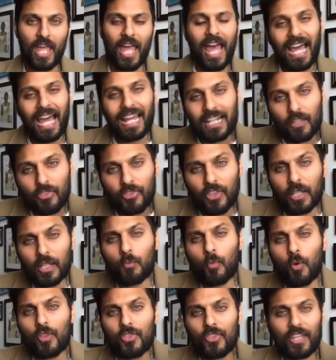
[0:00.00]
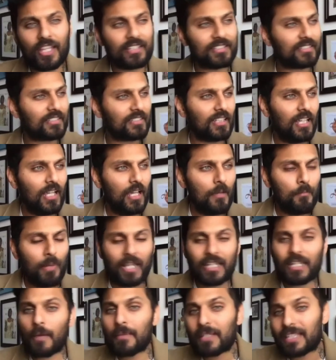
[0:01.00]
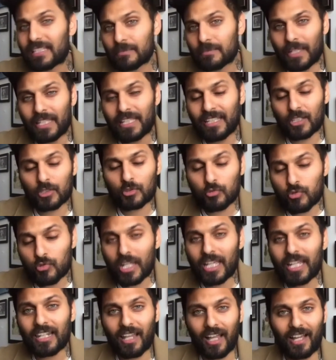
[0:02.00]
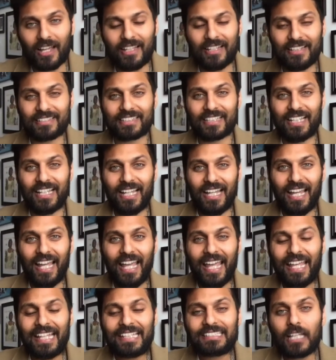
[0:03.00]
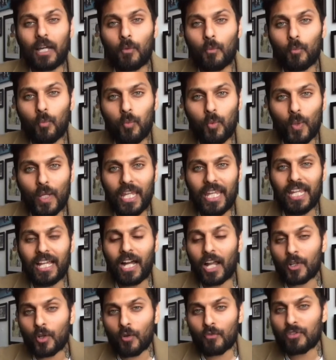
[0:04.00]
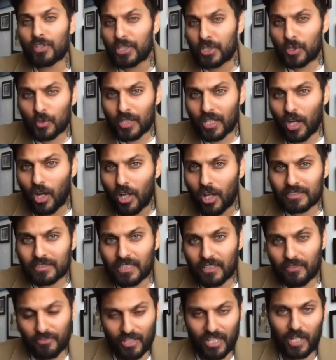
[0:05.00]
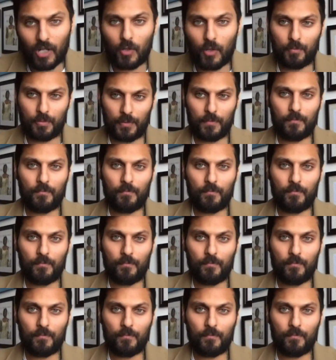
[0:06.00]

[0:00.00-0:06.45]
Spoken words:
And I think what this pandemic is making us realize is that we are not very good at asking for help.